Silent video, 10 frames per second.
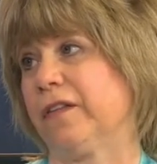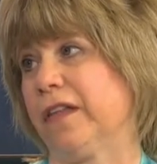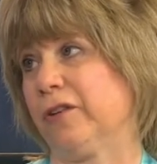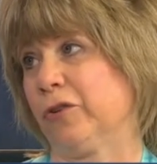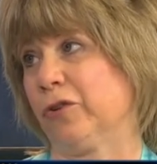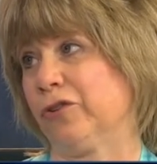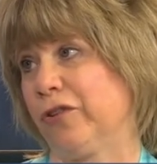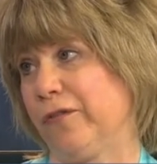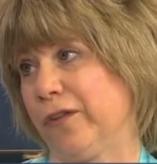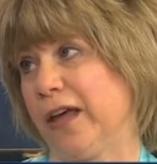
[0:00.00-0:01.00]
So they took her
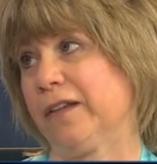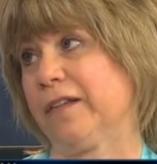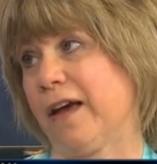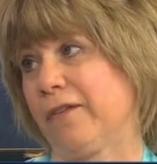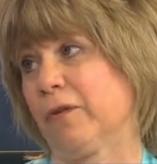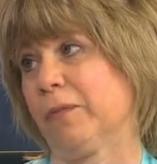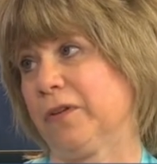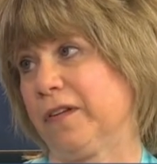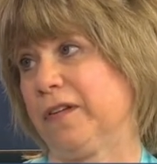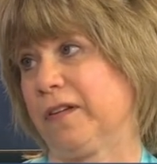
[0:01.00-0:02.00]
to the vet to have her
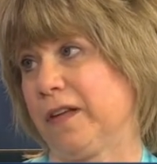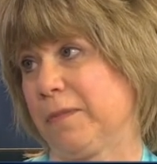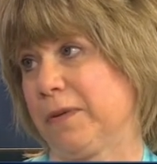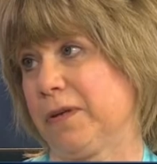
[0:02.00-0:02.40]
put to sleep.